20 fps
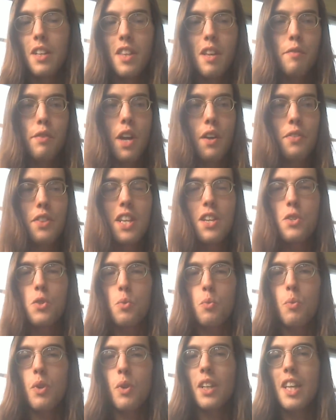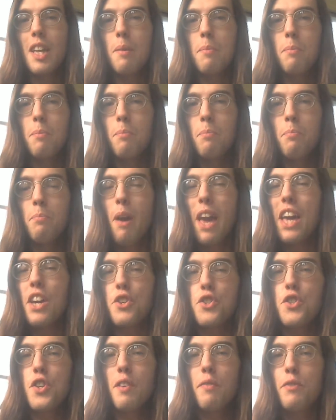They've got these really
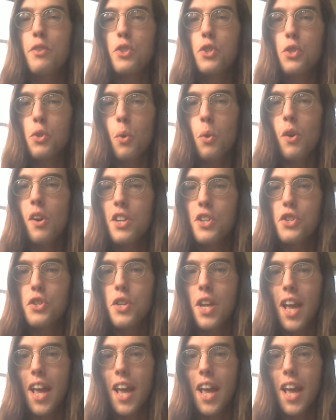makeshift storage